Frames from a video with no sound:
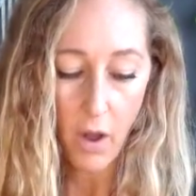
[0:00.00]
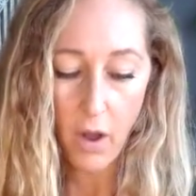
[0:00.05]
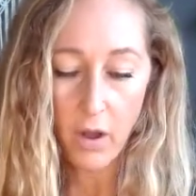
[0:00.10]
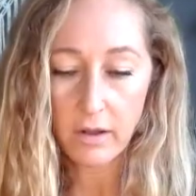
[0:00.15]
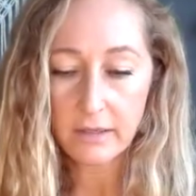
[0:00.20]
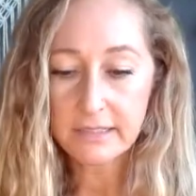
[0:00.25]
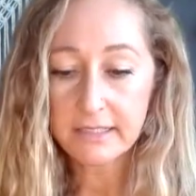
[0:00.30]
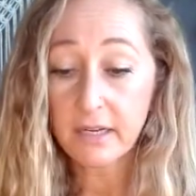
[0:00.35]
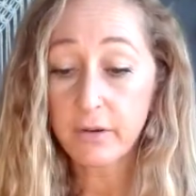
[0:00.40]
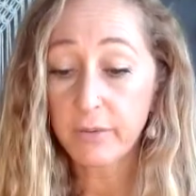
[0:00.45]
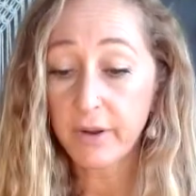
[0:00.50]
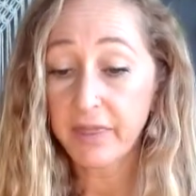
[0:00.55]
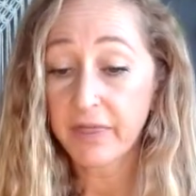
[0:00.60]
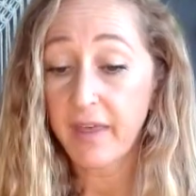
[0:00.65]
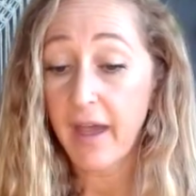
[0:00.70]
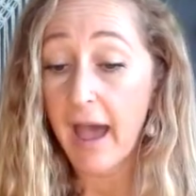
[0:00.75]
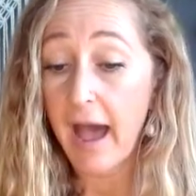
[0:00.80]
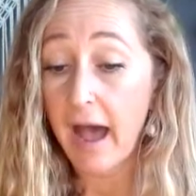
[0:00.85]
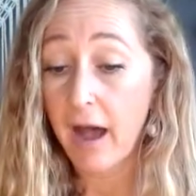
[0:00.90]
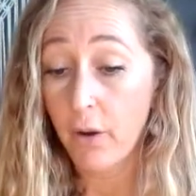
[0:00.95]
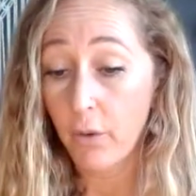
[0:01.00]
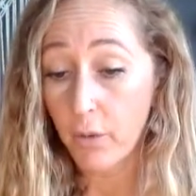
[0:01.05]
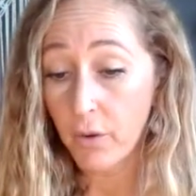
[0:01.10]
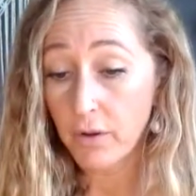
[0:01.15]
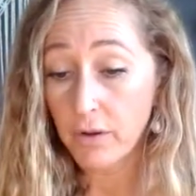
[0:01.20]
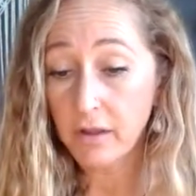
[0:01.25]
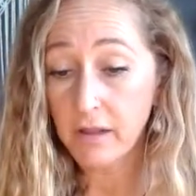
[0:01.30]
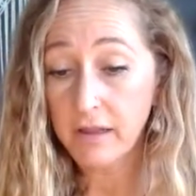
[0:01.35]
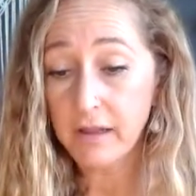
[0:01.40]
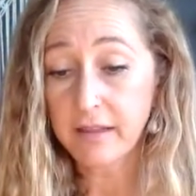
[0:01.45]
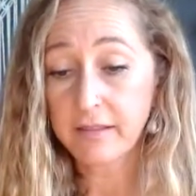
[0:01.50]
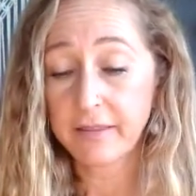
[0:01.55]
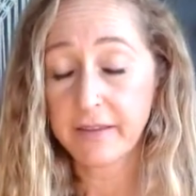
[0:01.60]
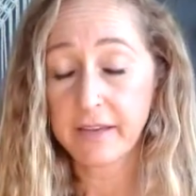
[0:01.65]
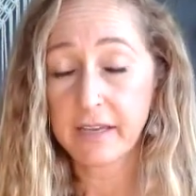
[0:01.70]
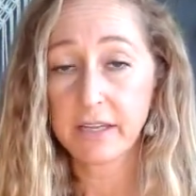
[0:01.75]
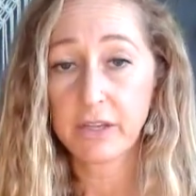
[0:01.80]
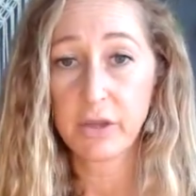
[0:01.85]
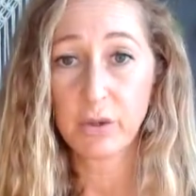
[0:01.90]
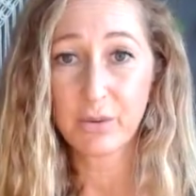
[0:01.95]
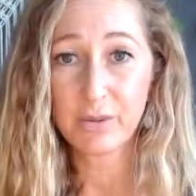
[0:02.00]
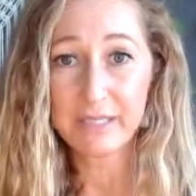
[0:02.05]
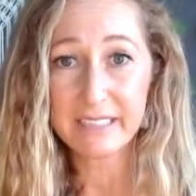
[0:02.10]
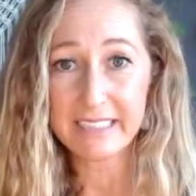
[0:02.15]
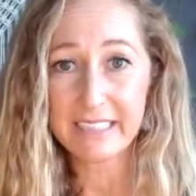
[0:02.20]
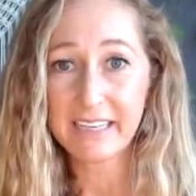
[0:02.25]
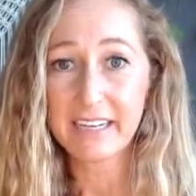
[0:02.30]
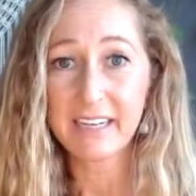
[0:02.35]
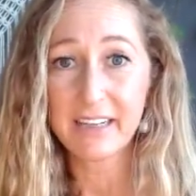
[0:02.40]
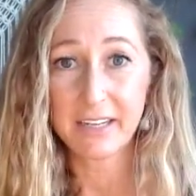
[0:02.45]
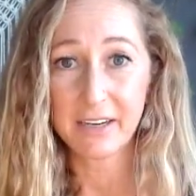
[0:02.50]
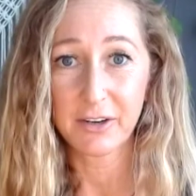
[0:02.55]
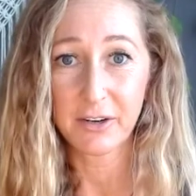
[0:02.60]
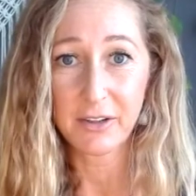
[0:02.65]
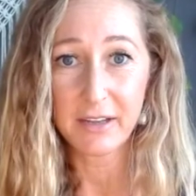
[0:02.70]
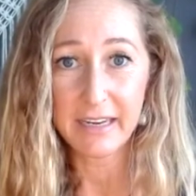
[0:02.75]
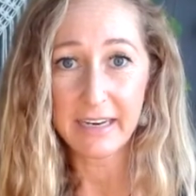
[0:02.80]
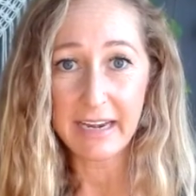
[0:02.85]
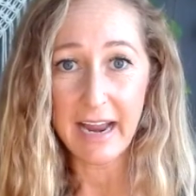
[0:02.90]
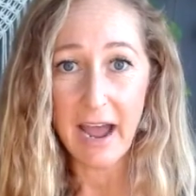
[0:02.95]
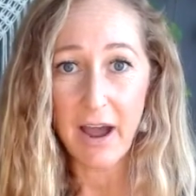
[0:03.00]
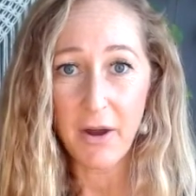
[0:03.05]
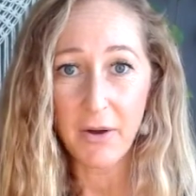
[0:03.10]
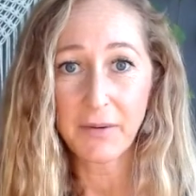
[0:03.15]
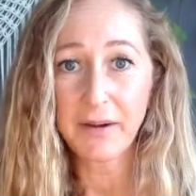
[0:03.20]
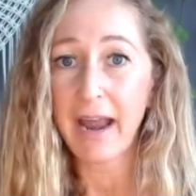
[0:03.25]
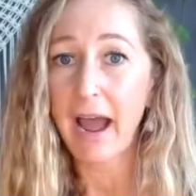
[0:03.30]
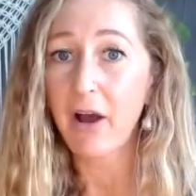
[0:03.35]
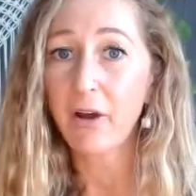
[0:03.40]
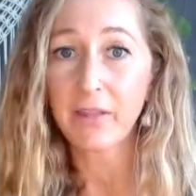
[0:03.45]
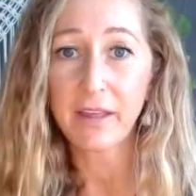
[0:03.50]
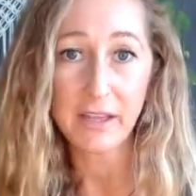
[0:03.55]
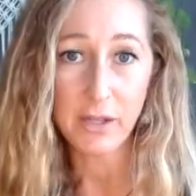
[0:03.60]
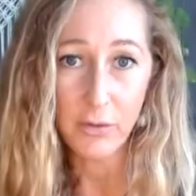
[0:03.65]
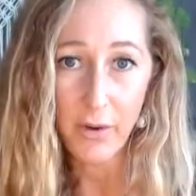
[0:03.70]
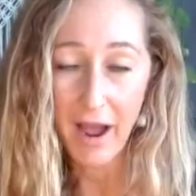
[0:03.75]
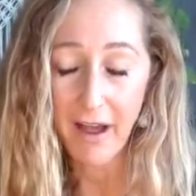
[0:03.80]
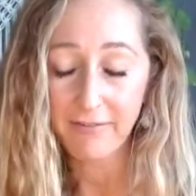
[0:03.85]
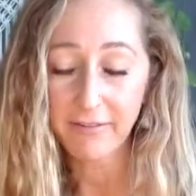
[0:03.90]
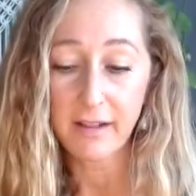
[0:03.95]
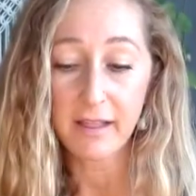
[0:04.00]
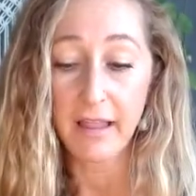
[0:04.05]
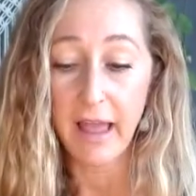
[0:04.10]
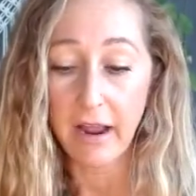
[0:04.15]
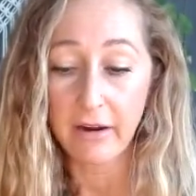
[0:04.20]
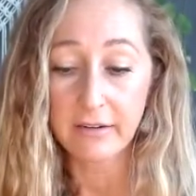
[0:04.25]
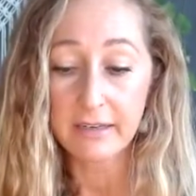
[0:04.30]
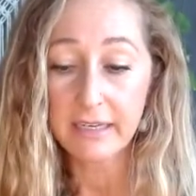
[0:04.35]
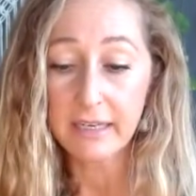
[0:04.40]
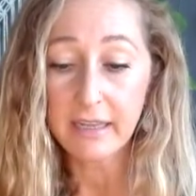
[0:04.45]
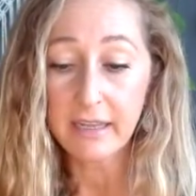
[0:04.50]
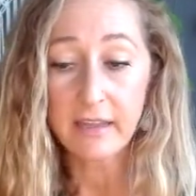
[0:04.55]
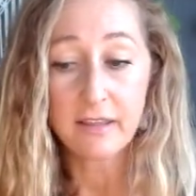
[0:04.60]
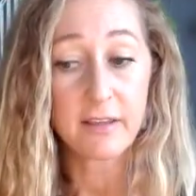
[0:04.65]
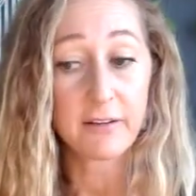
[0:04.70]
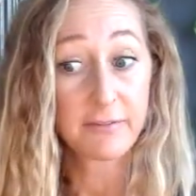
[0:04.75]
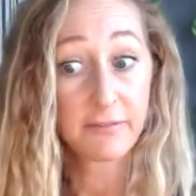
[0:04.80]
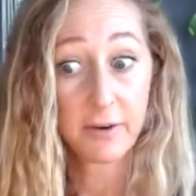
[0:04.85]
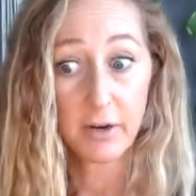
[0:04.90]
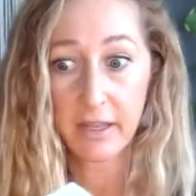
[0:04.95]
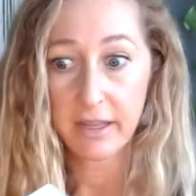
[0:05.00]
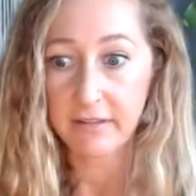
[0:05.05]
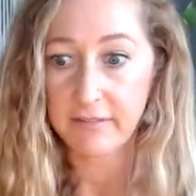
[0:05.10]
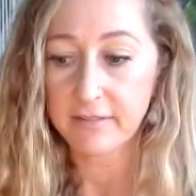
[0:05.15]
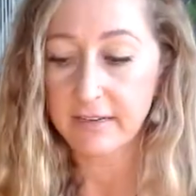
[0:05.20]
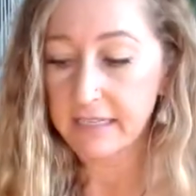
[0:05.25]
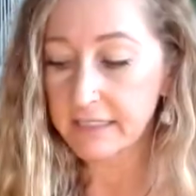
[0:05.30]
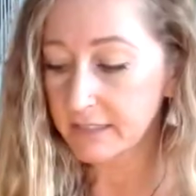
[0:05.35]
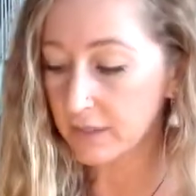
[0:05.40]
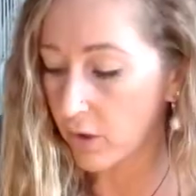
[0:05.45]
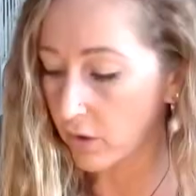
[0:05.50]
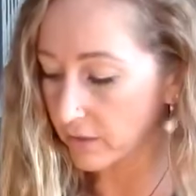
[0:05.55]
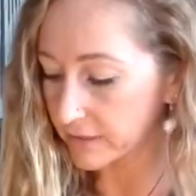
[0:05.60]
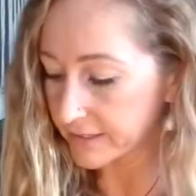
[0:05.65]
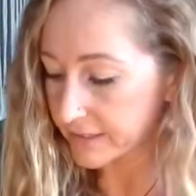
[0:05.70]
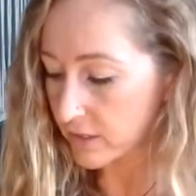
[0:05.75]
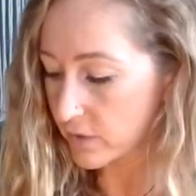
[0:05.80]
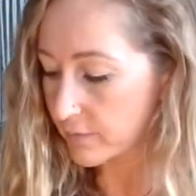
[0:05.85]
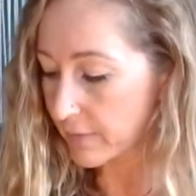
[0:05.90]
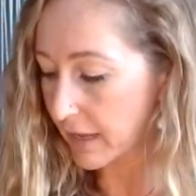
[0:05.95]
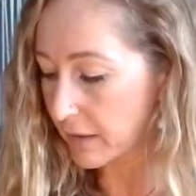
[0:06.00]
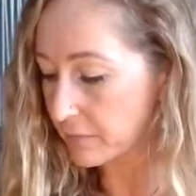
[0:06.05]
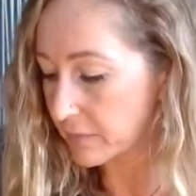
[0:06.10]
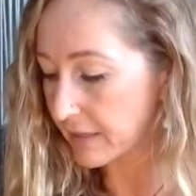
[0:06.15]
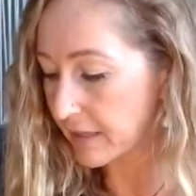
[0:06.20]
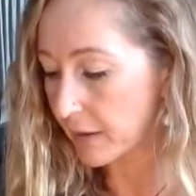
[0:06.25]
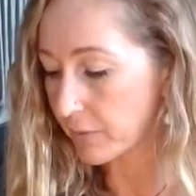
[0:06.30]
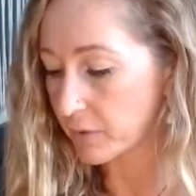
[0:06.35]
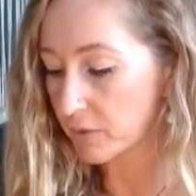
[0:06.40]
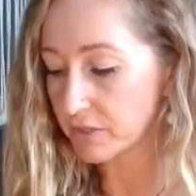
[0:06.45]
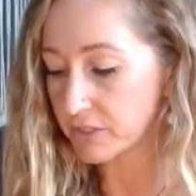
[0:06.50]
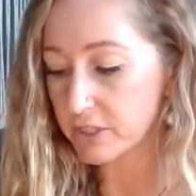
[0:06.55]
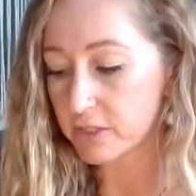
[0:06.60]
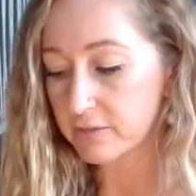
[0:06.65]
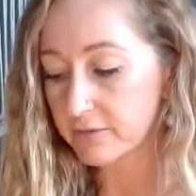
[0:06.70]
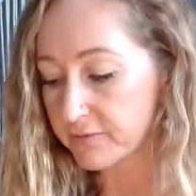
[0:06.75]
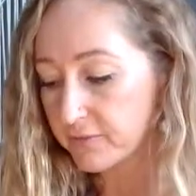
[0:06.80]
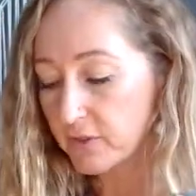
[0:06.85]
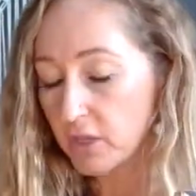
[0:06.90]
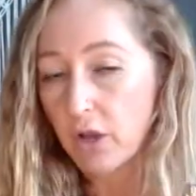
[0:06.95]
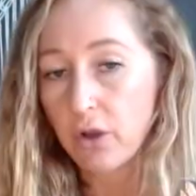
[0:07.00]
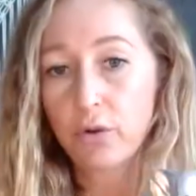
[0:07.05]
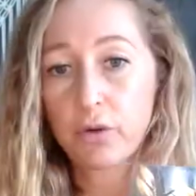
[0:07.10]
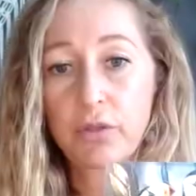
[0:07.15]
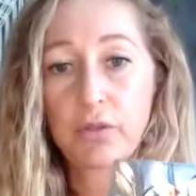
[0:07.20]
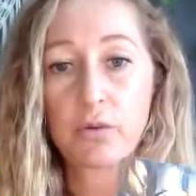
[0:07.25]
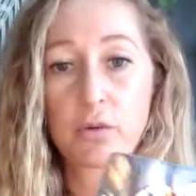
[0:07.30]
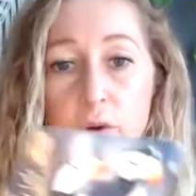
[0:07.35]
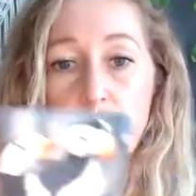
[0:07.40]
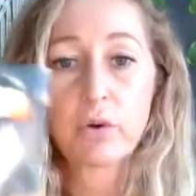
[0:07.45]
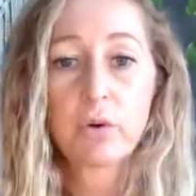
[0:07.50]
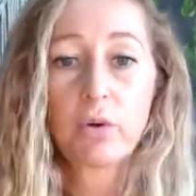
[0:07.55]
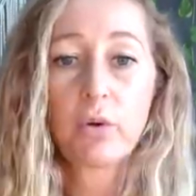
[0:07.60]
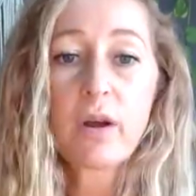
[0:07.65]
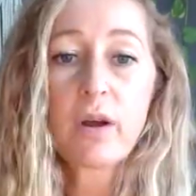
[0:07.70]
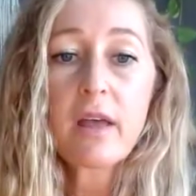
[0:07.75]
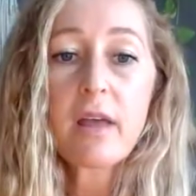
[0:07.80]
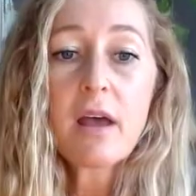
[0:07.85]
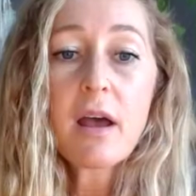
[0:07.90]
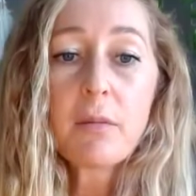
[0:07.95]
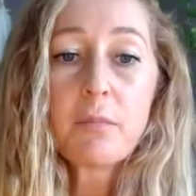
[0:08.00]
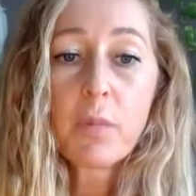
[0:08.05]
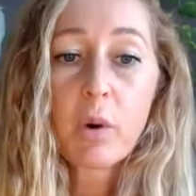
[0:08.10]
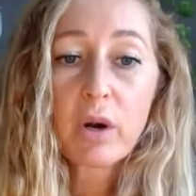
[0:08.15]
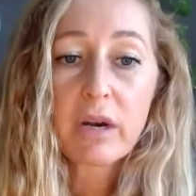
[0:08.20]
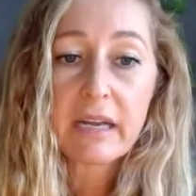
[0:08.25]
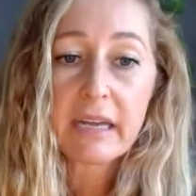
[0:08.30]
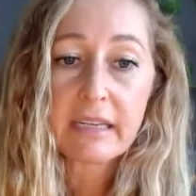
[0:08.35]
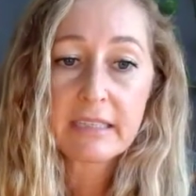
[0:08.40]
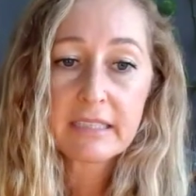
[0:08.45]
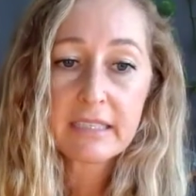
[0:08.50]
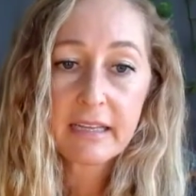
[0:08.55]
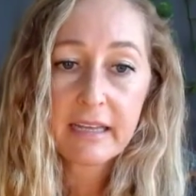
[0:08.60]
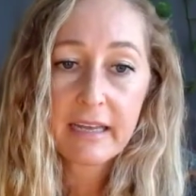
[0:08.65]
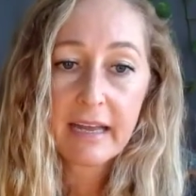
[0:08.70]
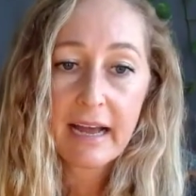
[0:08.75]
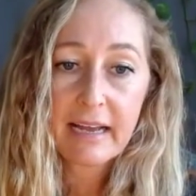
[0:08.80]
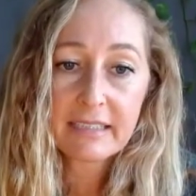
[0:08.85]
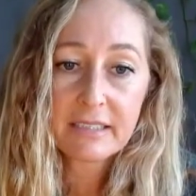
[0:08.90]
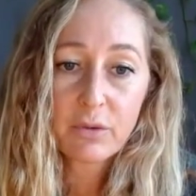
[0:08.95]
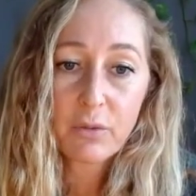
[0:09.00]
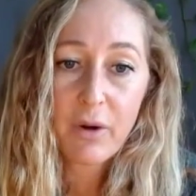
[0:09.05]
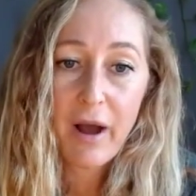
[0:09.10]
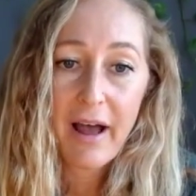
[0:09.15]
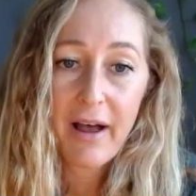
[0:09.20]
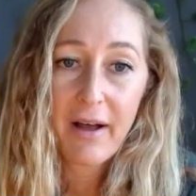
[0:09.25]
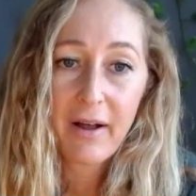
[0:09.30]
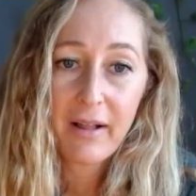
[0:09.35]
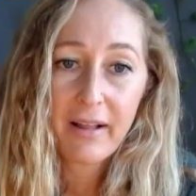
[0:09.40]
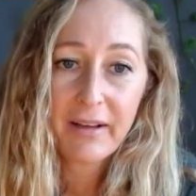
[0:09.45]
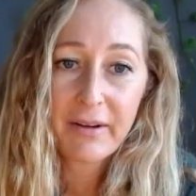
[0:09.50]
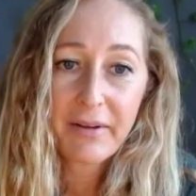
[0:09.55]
Also with the owl, the you see clearly now. Now that you have clarity, the forgiveness also might be able to flow through more easily as well.